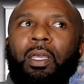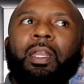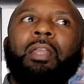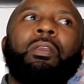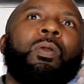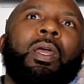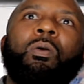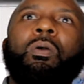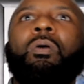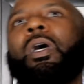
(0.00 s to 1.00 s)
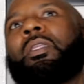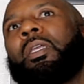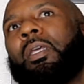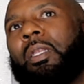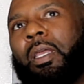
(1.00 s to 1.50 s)
And I know that don't go like that
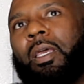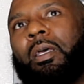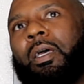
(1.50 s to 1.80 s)
in Atlanta.